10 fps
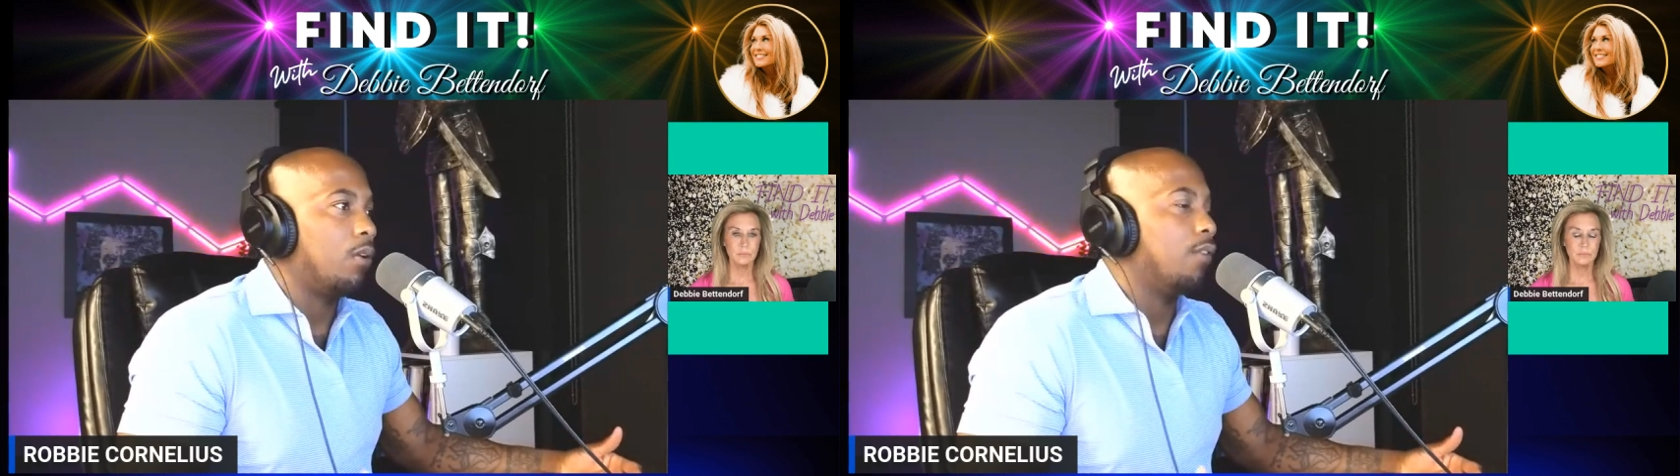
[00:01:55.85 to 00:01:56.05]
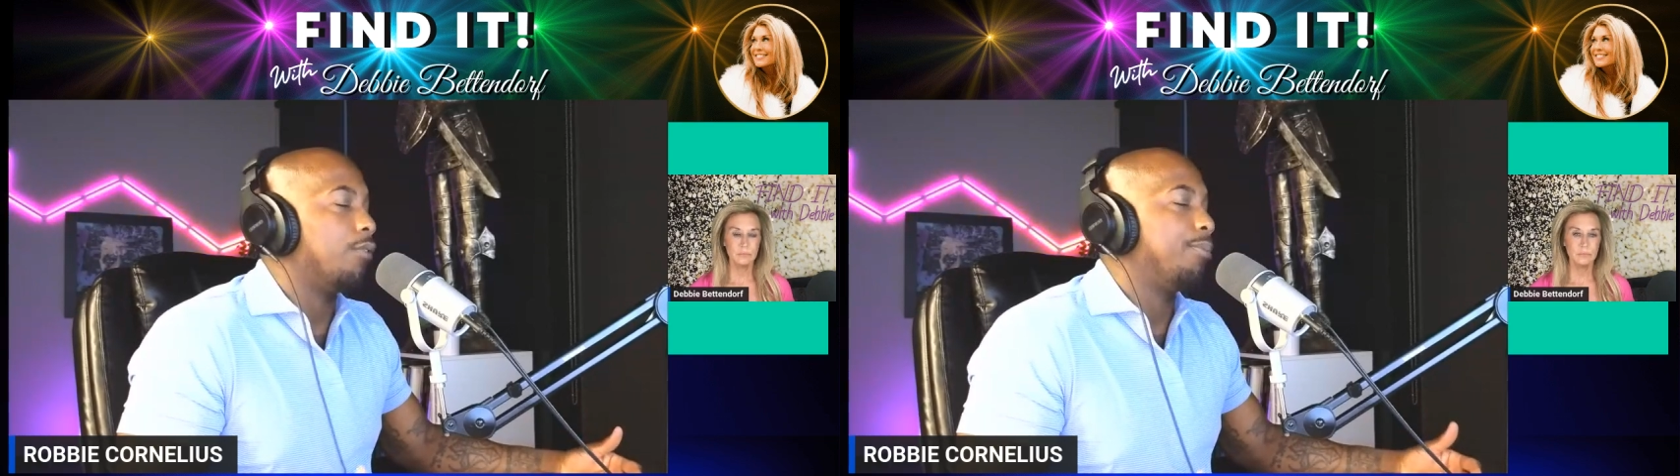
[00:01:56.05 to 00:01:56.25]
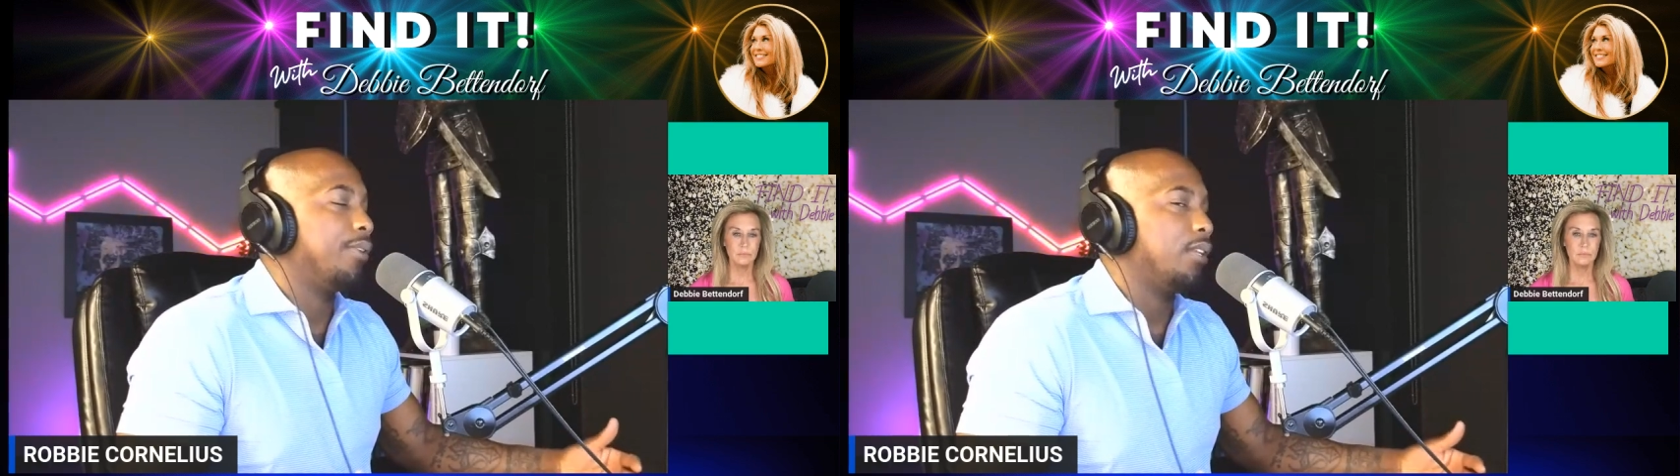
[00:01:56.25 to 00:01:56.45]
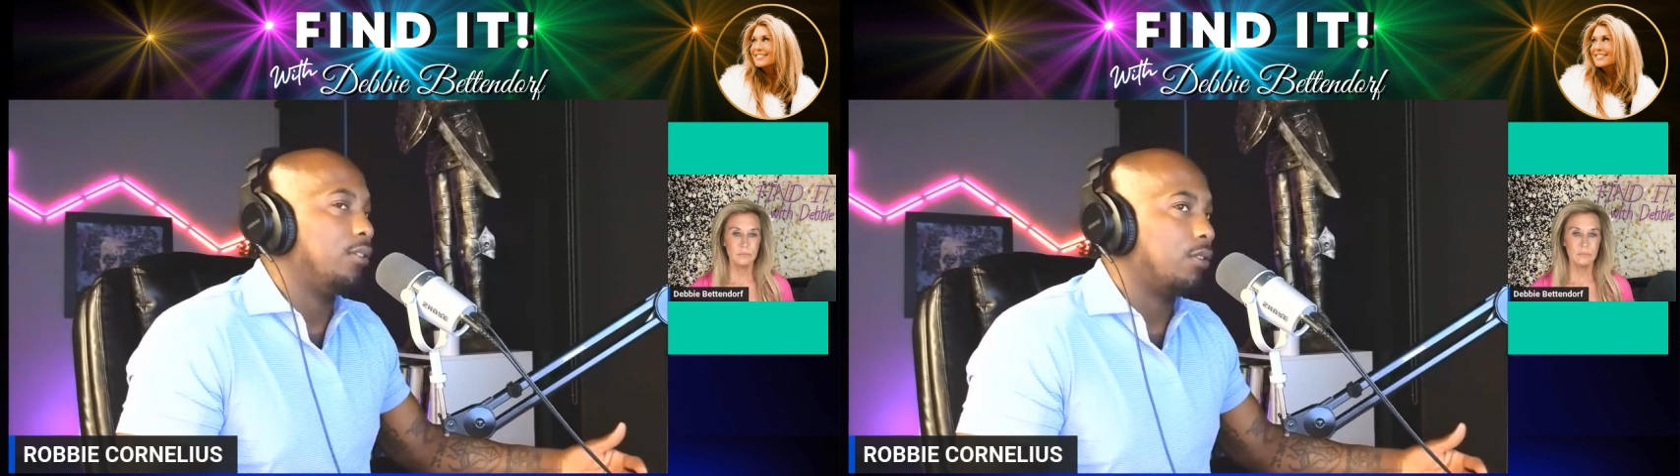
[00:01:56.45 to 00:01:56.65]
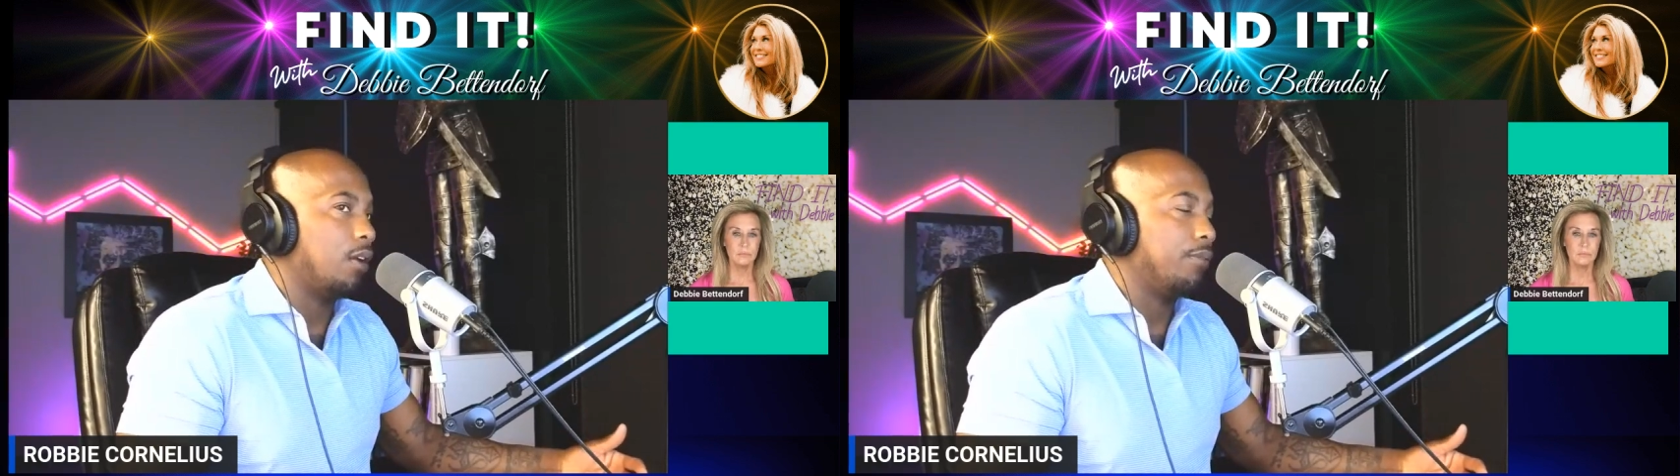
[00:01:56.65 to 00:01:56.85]
of a
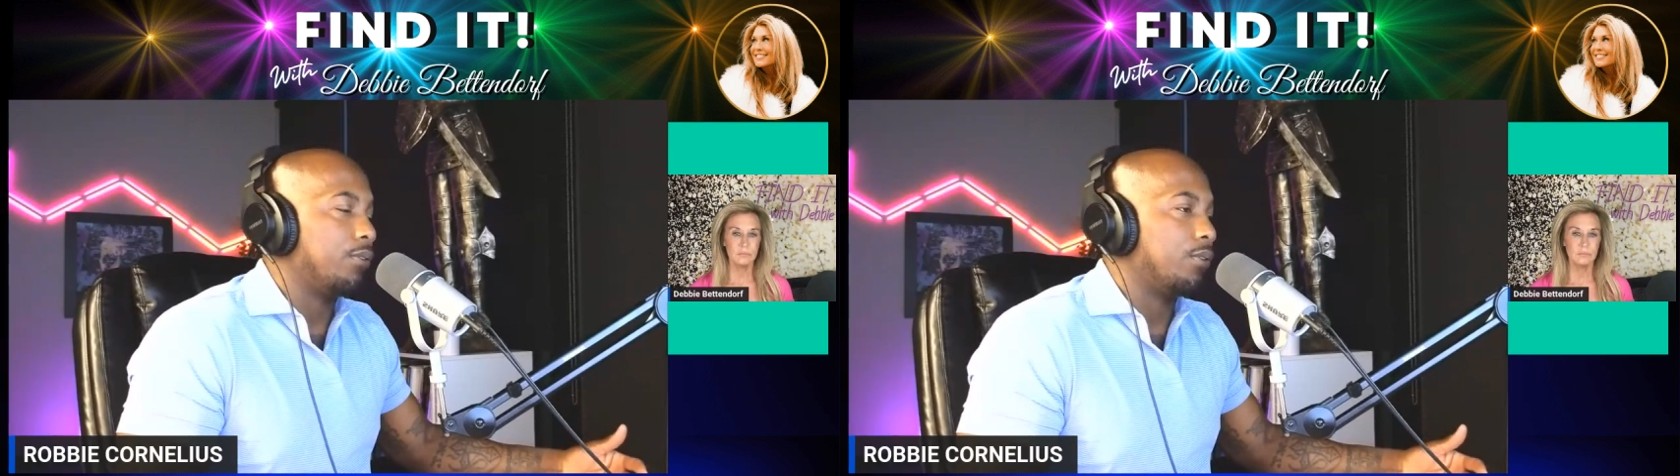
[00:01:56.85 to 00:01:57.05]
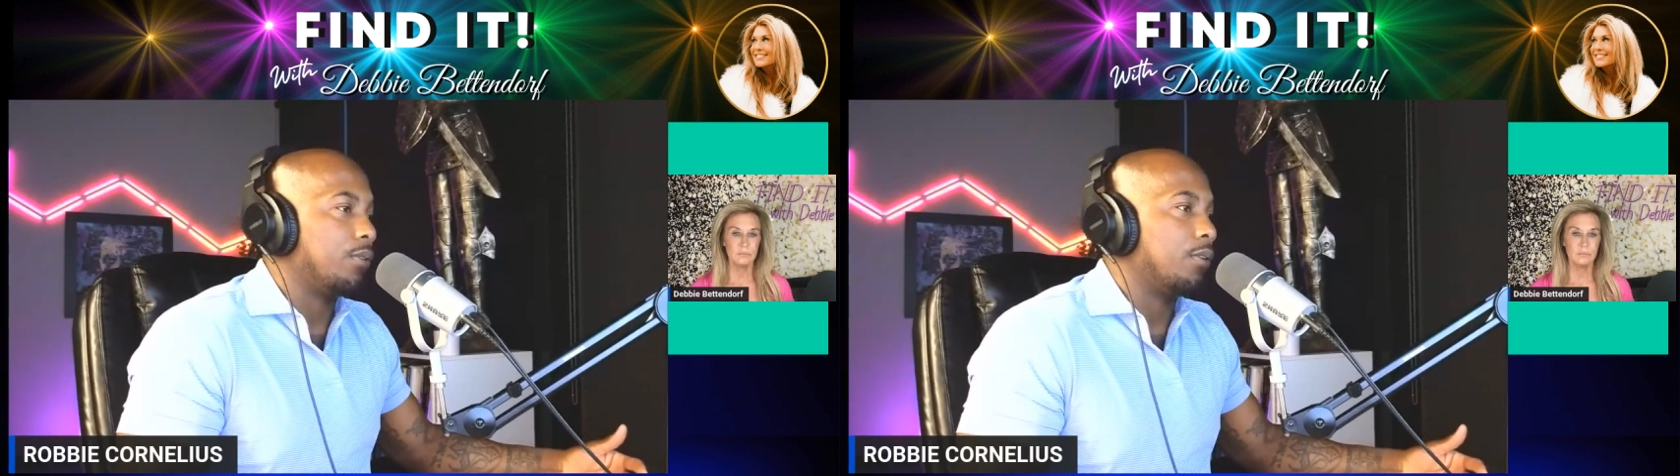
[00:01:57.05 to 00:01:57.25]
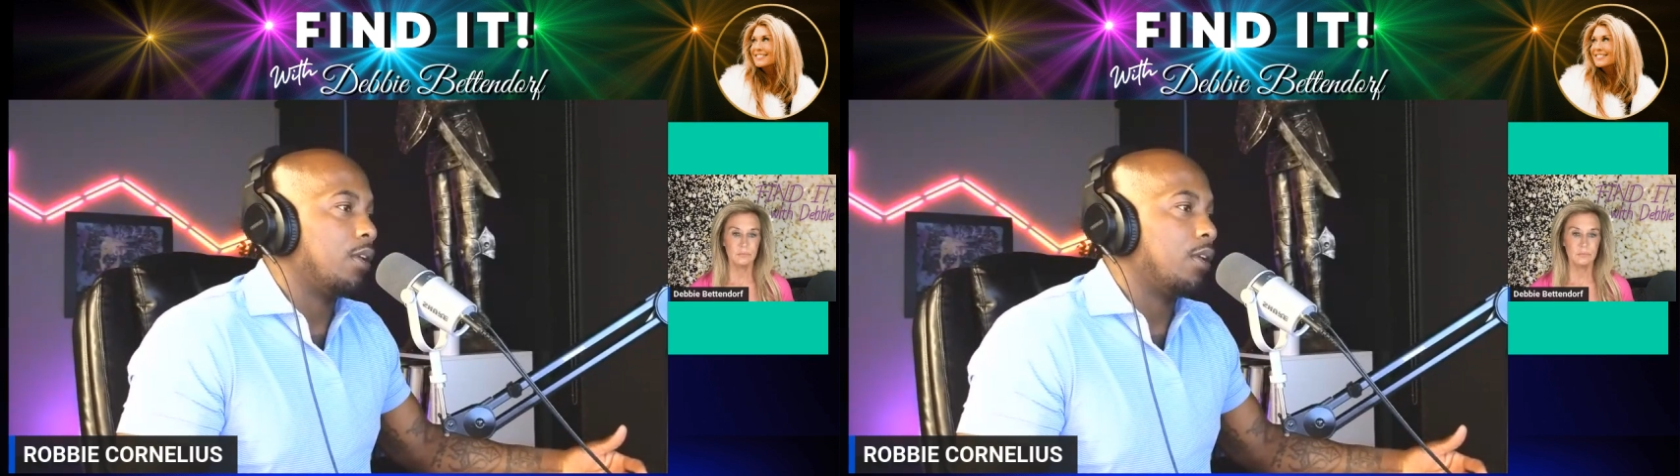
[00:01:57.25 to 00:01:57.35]
police officer.